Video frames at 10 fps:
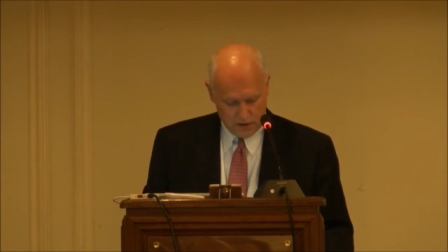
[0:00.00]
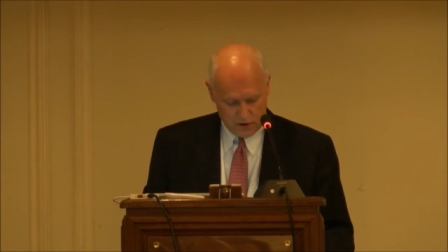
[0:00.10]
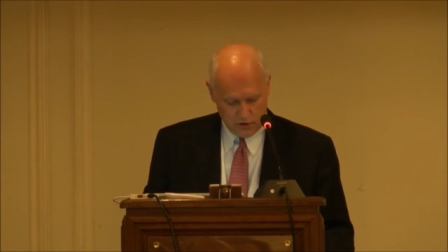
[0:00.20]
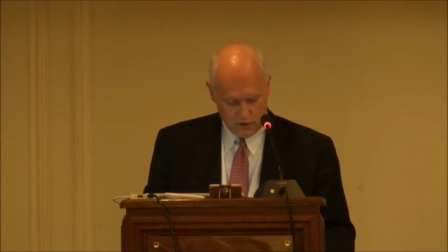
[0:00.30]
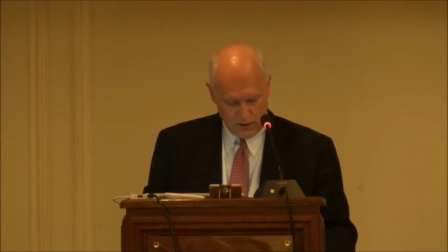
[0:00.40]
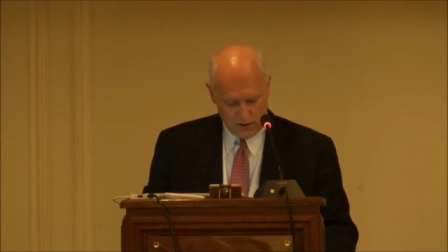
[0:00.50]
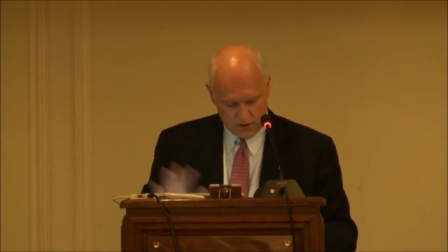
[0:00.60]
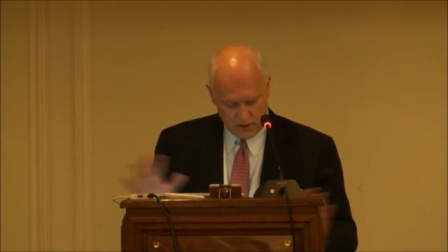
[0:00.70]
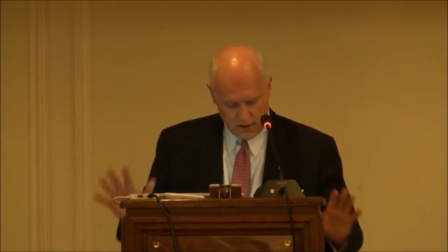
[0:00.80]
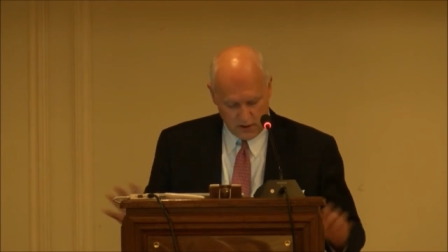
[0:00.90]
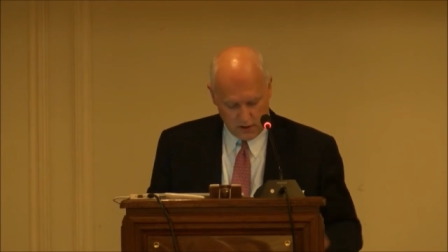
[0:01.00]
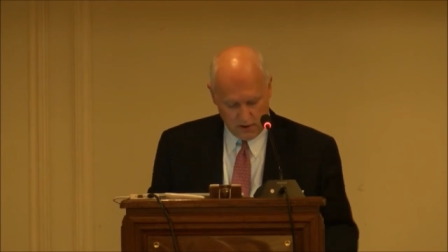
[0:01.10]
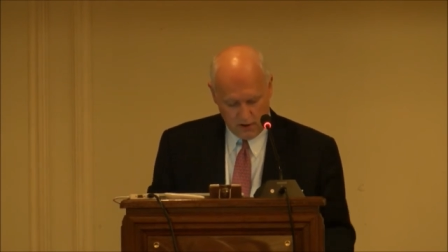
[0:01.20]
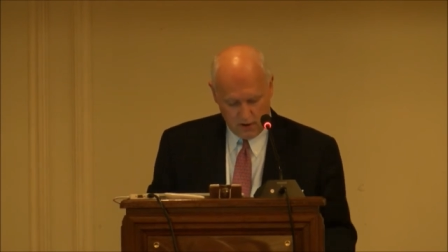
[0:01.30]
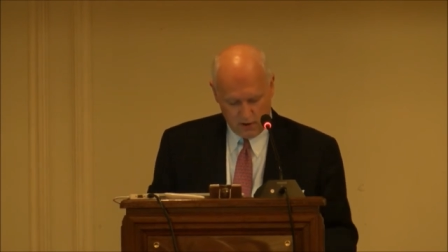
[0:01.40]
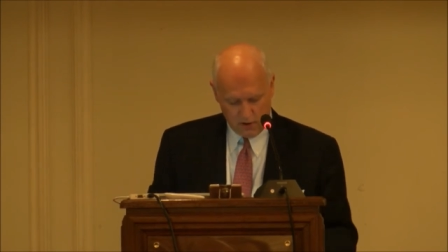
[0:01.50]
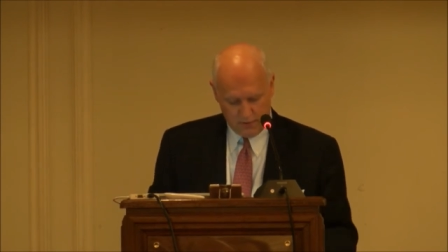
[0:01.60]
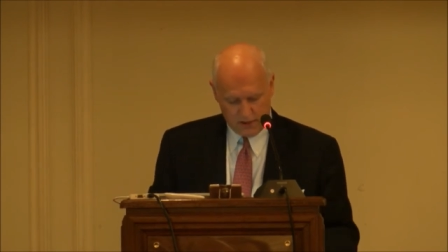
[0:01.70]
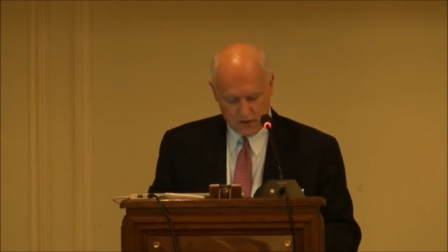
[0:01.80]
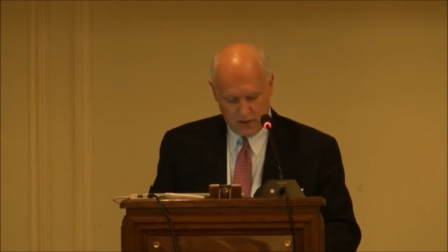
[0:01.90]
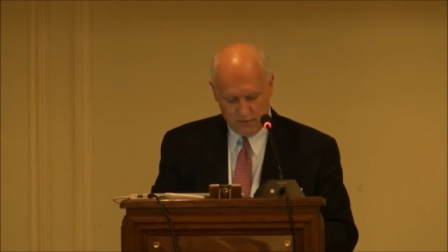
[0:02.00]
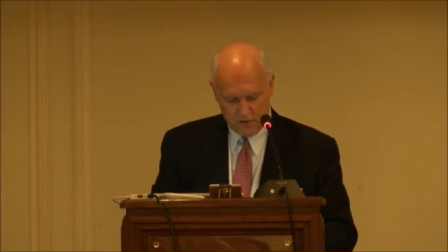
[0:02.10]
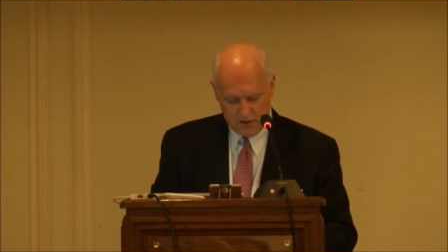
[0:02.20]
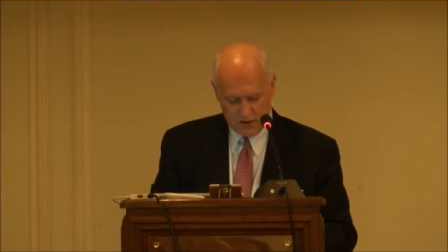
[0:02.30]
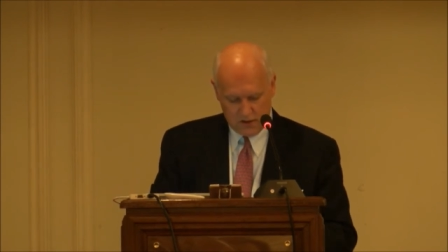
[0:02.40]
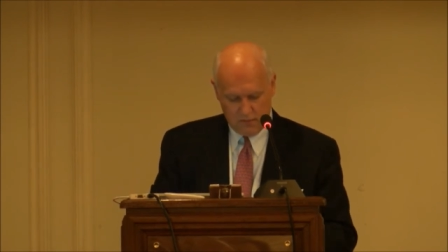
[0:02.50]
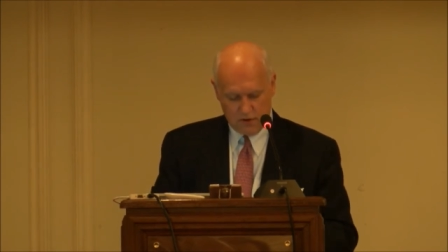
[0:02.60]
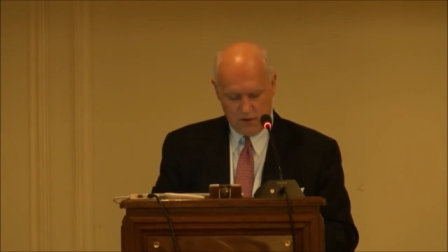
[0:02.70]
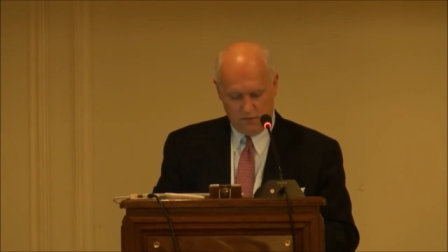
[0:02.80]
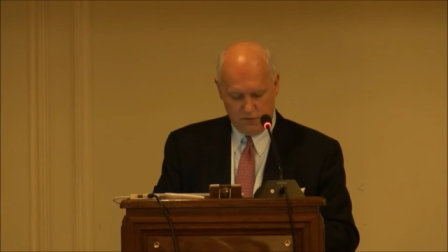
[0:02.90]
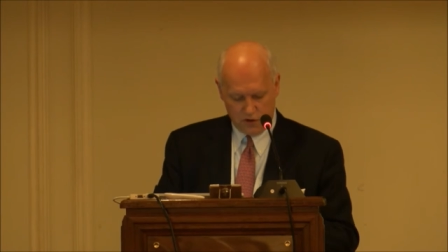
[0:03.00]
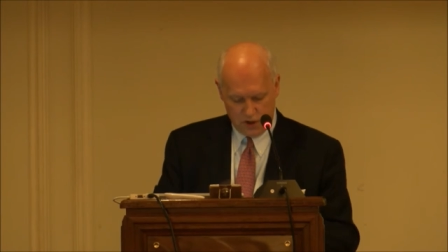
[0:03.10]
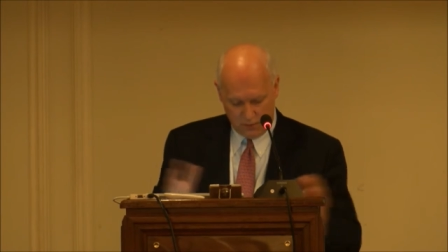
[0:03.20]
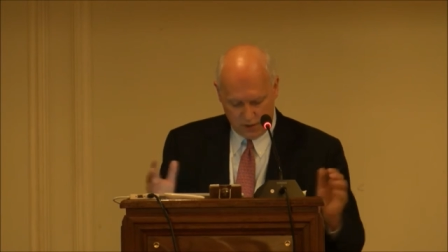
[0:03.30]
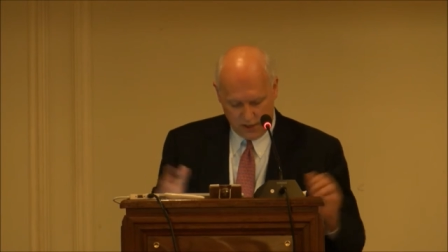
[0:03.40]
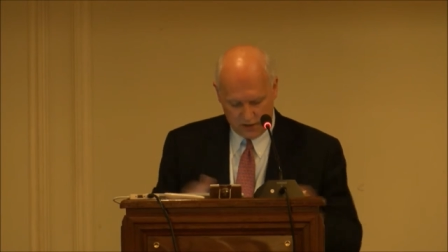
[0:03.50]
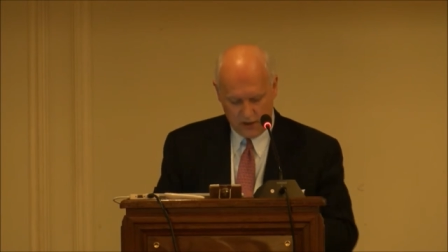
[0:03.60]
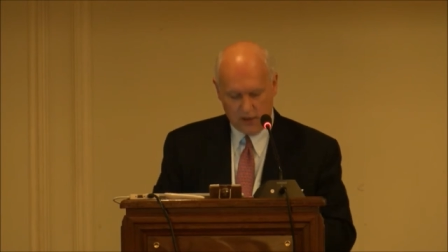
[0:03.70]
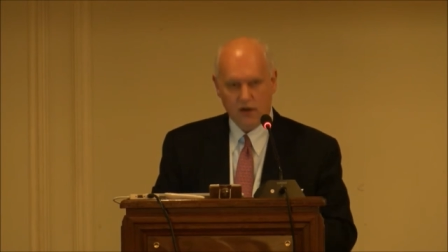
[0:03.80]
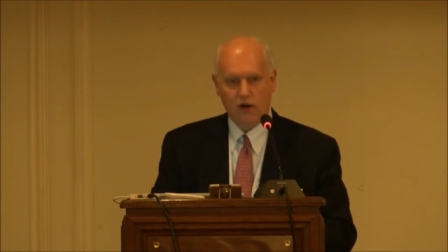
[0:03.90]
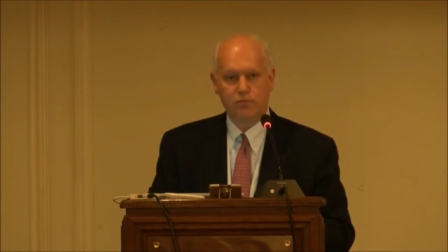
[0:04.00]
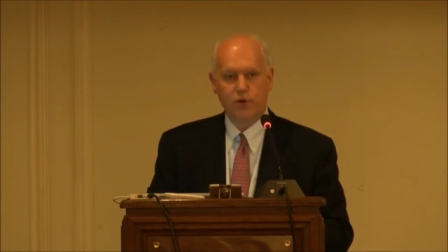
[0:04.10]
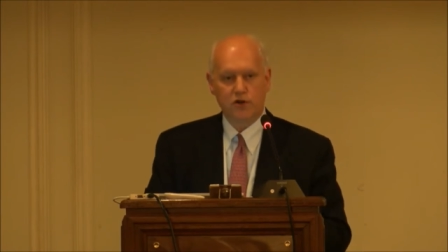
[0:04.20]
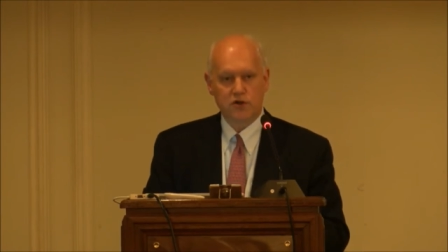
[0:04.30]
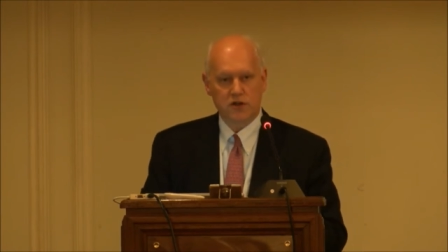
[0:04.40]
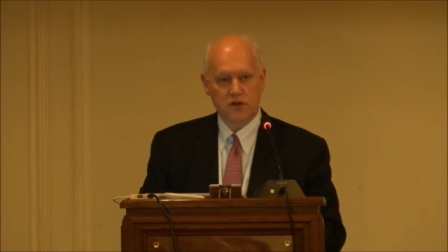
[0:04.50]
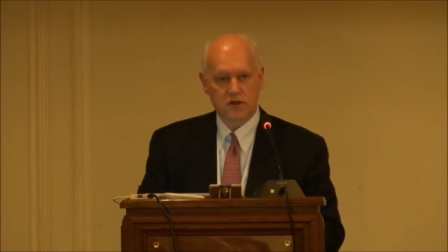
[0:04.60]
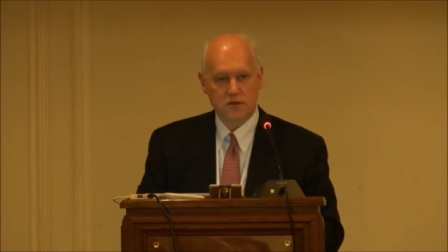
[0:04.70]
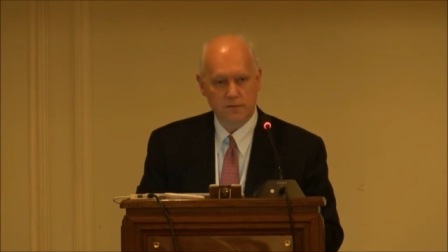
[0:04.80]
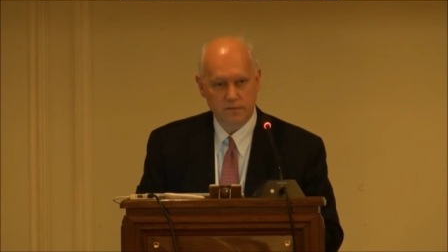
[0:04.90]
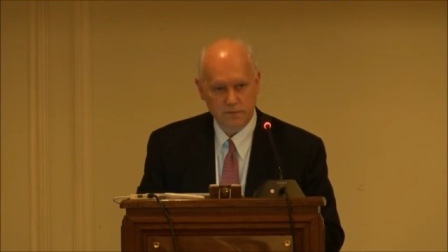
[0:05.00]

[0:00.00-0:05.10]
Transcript: So there still are, are the best governance systems, unfortunately, I'm a Catholic, are Protestants.